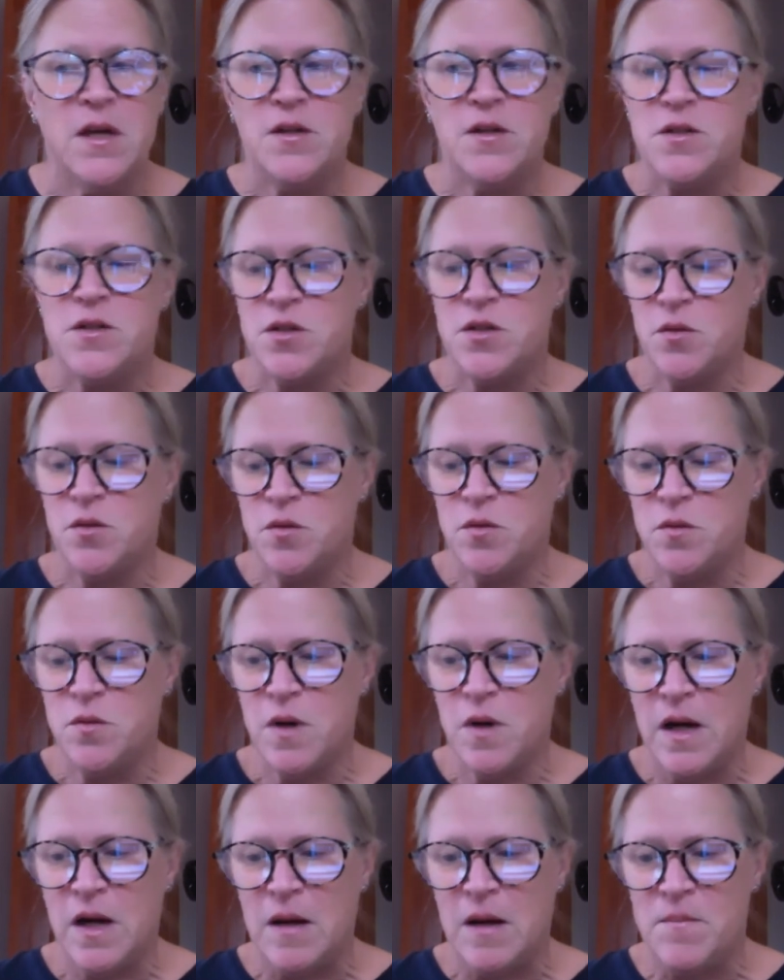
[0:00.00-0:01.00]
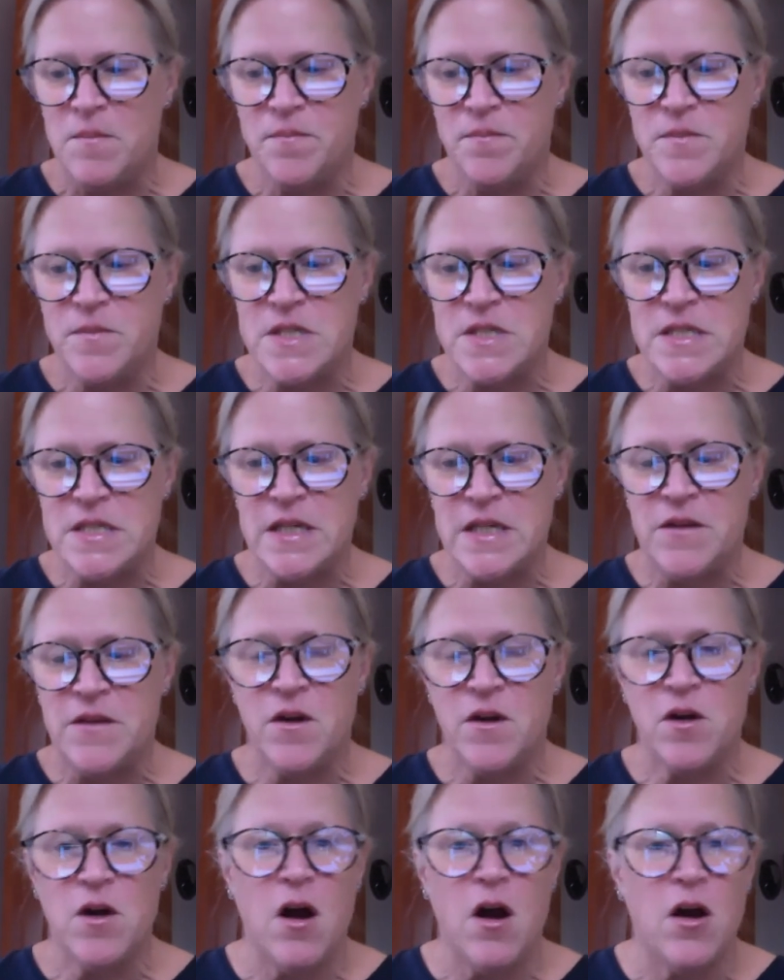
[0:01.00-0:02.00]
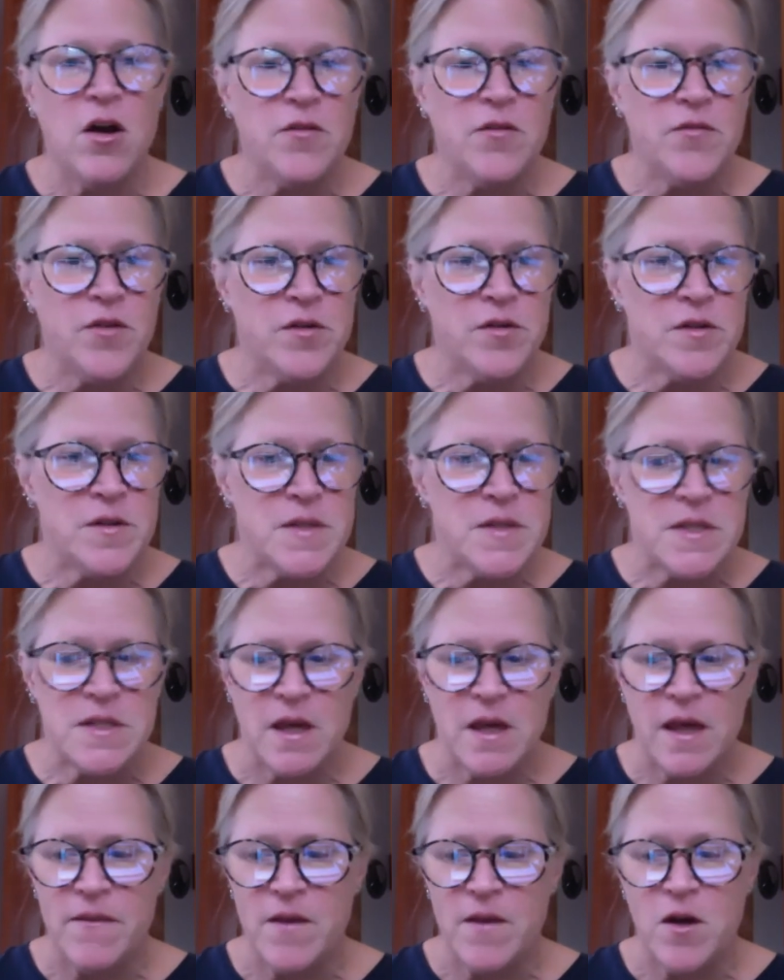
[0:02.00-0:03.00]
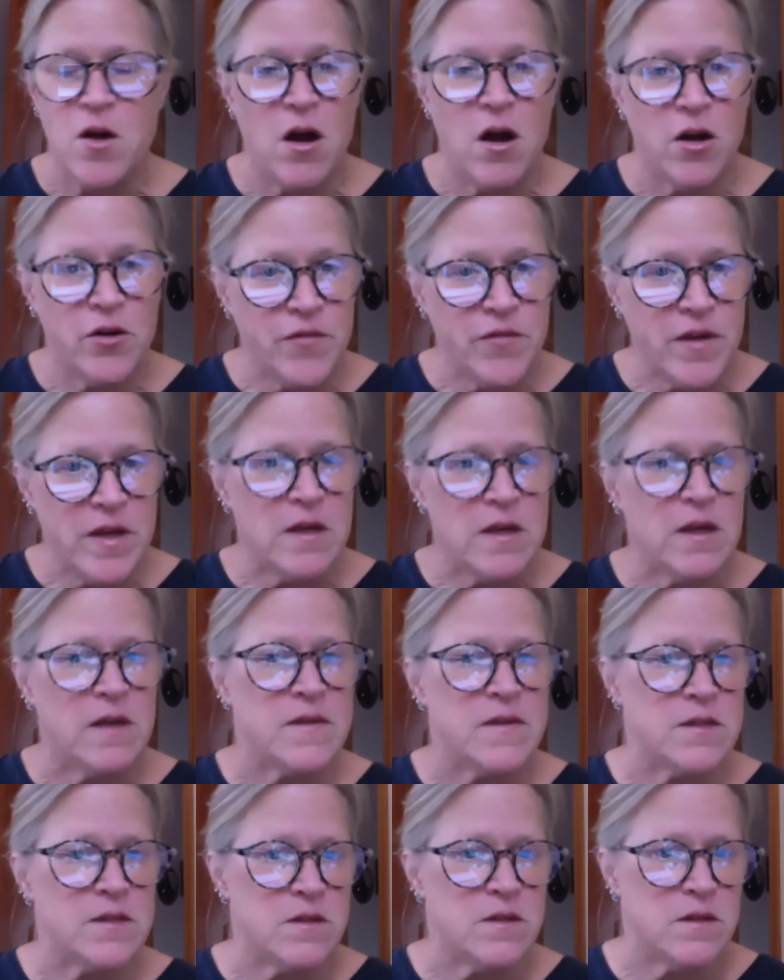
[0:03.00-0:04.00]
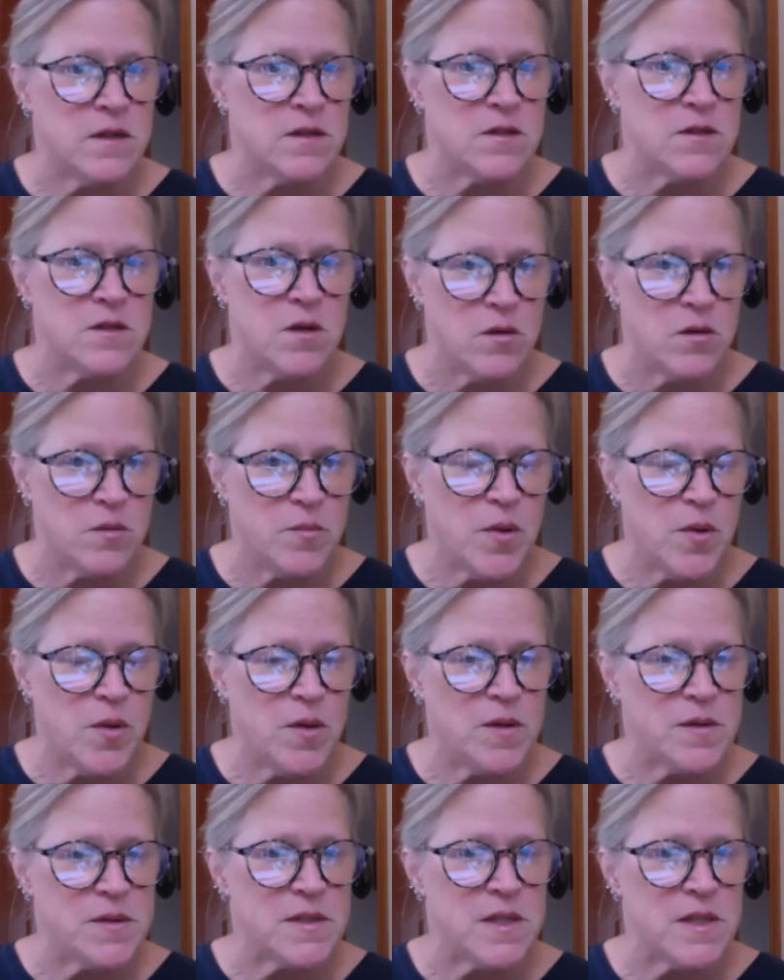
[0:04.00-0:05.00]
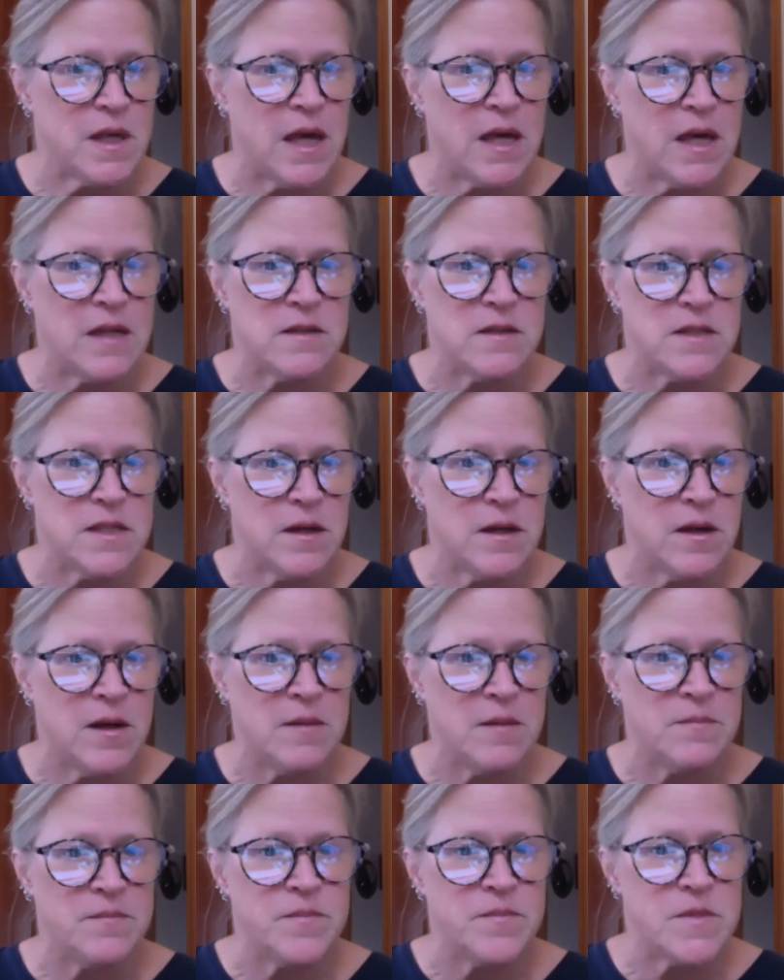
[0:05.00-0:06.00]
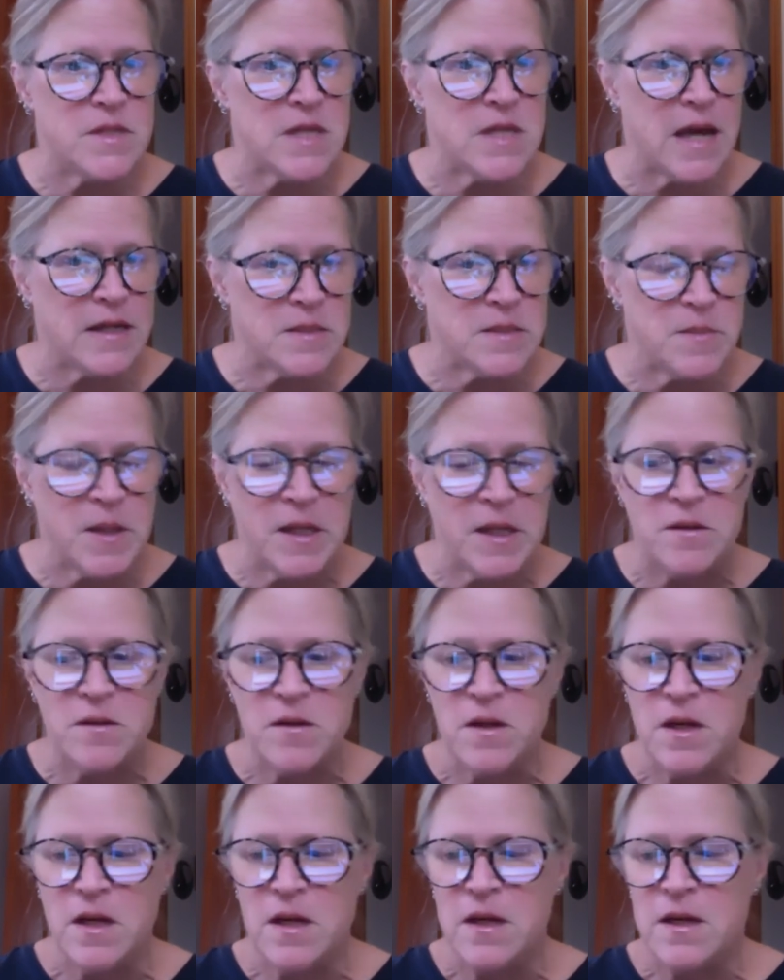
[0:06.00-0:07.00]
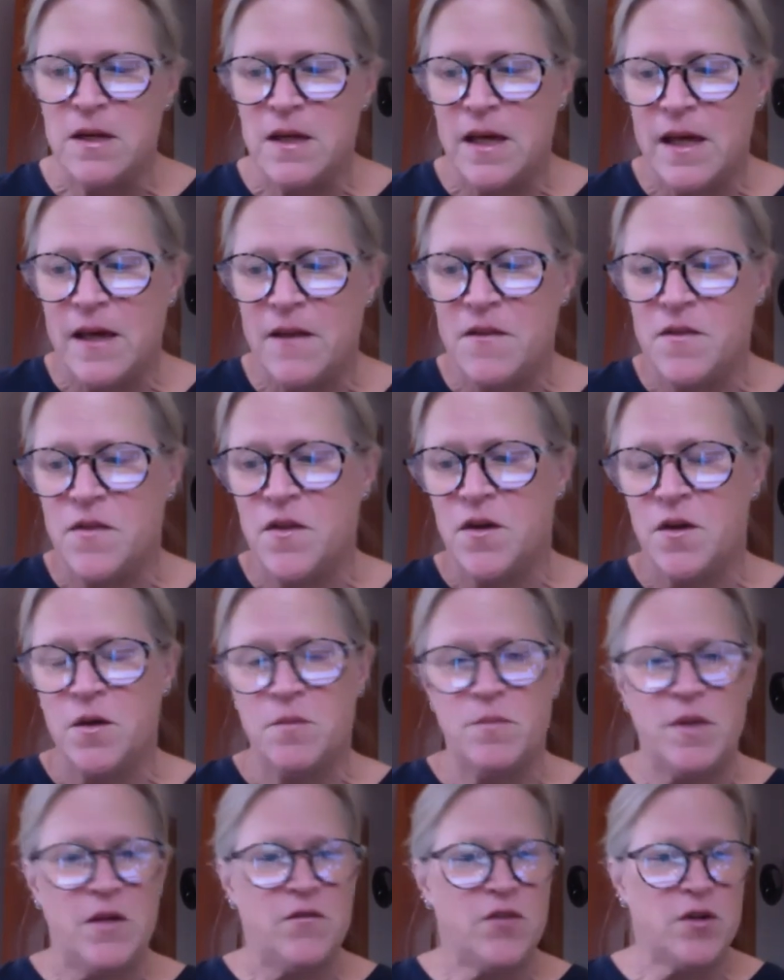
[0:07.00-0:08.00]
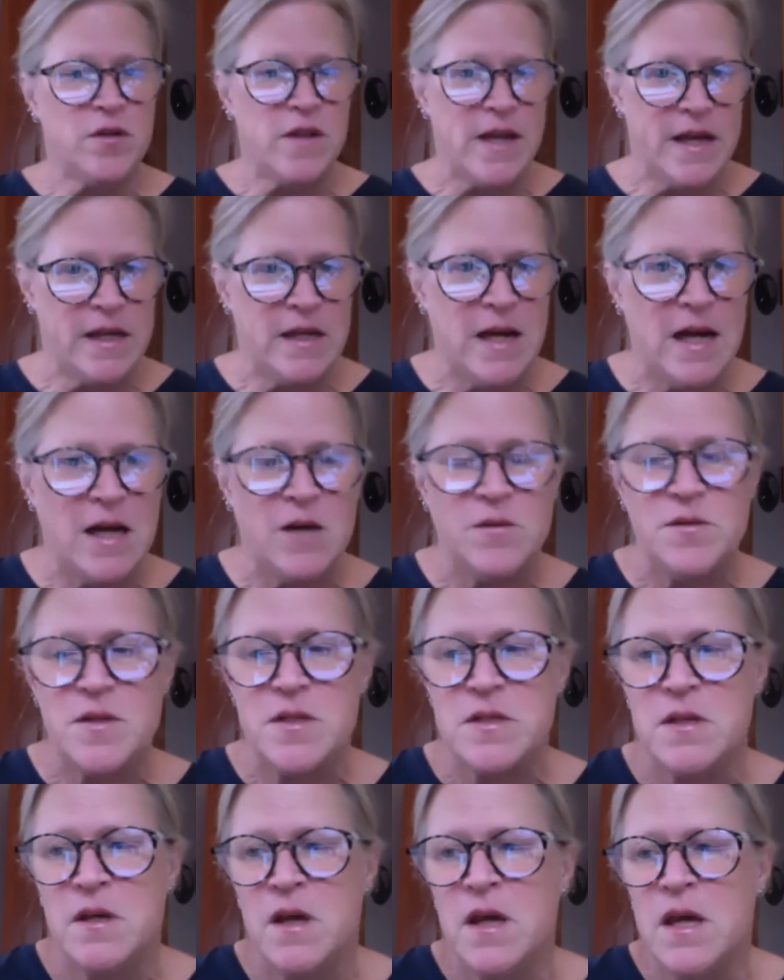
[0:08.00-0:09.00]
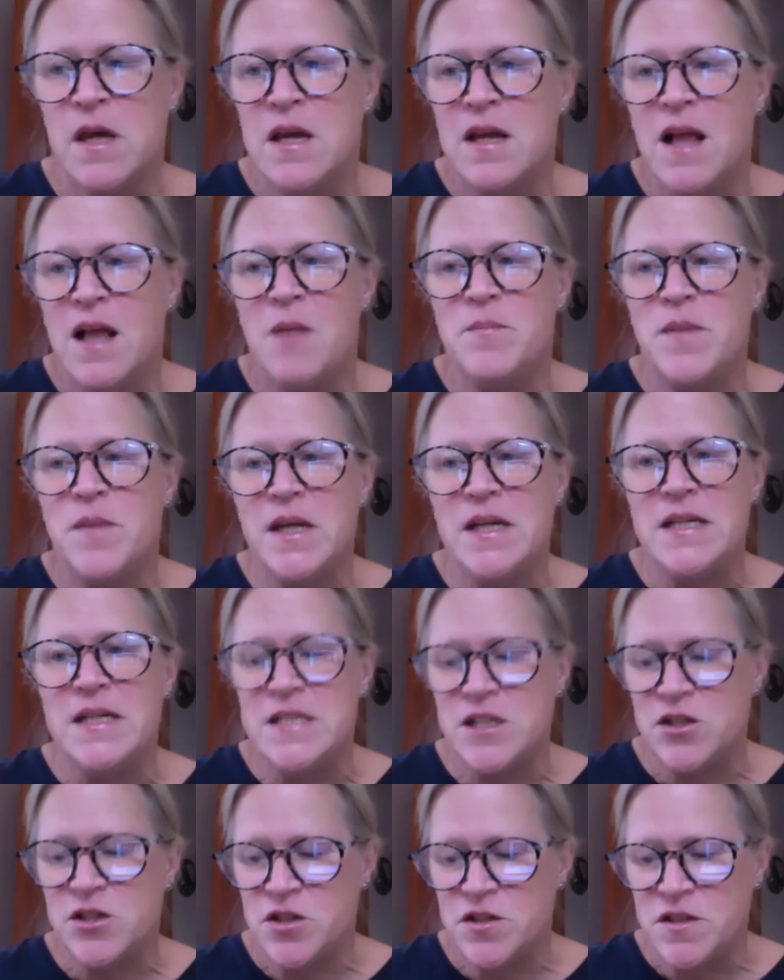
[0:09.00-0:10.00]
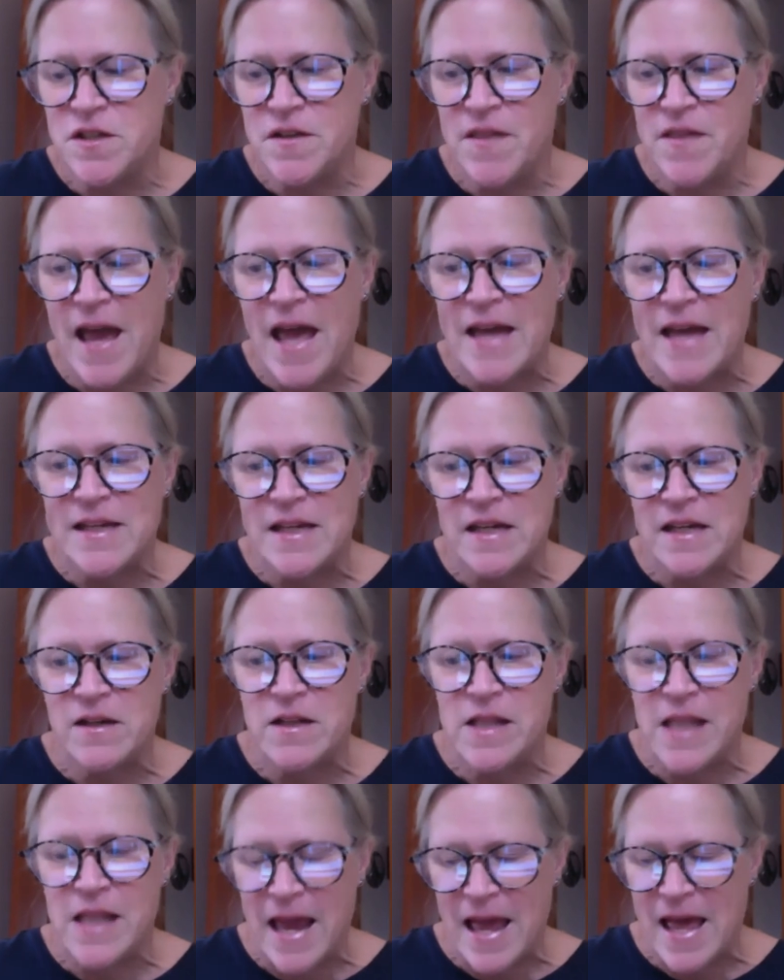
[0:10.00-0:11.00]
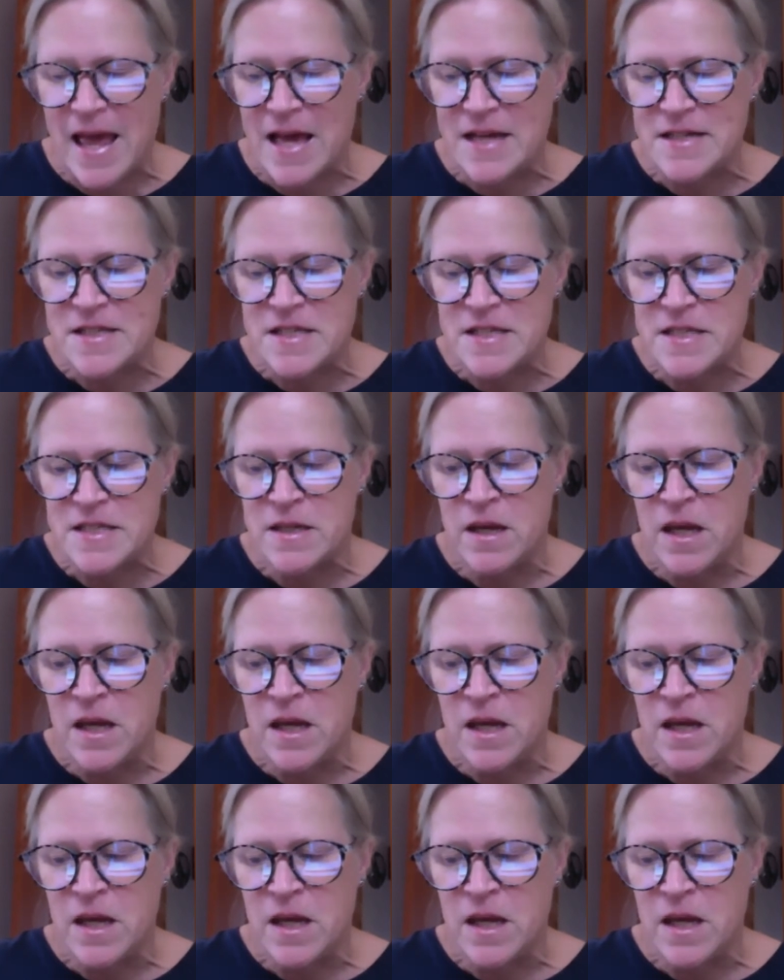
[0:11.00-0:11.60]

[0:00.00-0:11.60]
to um, see the carvers and the carving and the, the totem poles at um, Saxman and the Beaver Clan House. Um, in addition to that, in class,